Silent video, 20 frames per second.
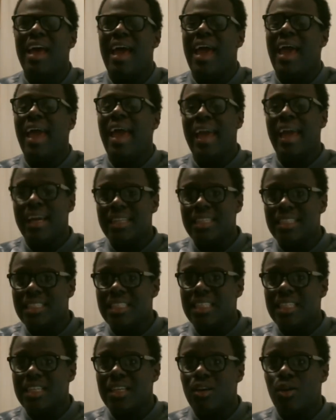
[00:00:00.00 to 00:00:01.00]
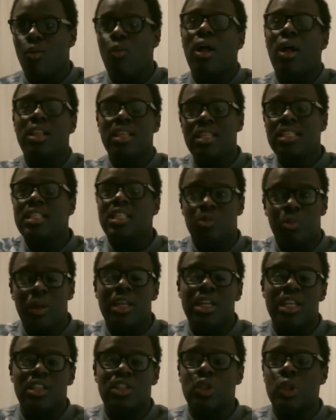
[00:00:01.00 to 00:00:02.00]
And while he's
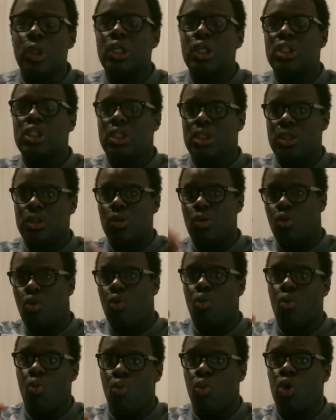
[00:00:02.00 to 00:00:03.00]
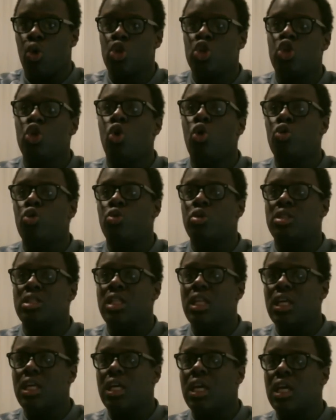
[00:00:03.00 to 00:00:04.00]
explaining to us what Gyoun was
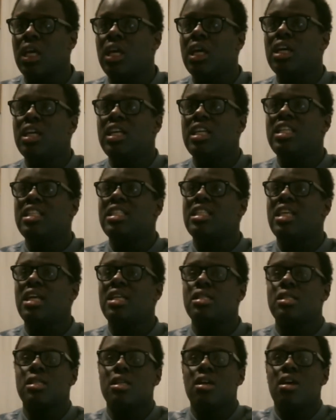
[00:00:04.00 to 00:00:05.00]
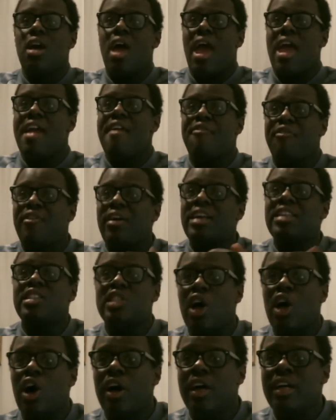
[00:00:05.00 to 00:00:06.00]
thinking, he says, if I
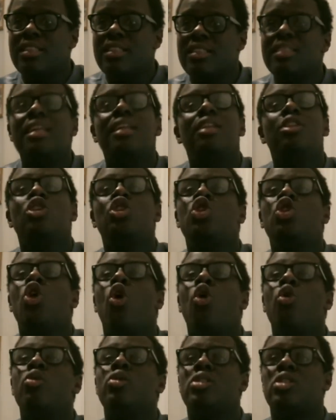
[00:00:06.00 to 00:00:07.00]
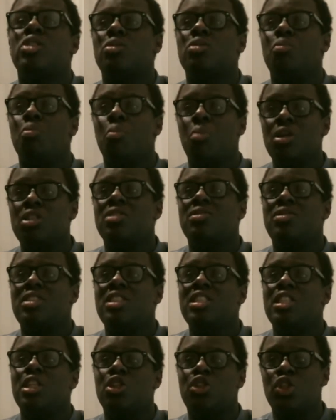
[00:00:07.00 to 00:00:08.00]
saw it, then Gyoun must have
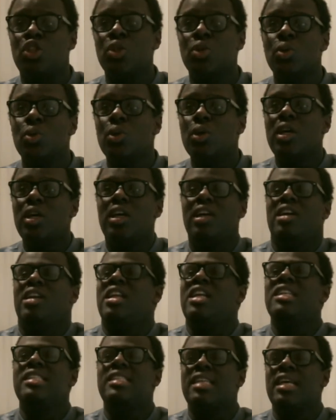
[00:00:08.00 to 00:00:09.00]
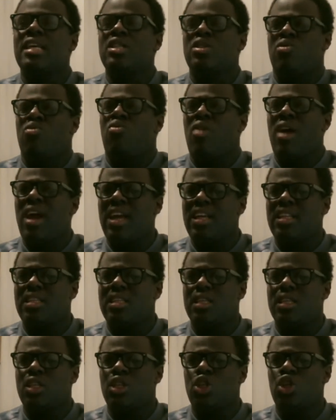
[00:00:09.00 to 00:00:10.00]
seen it too. And then he says, right,
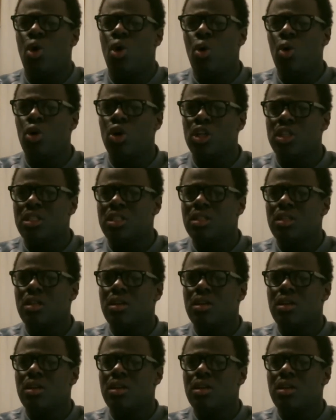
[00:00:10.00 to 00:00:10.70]
Gyohun.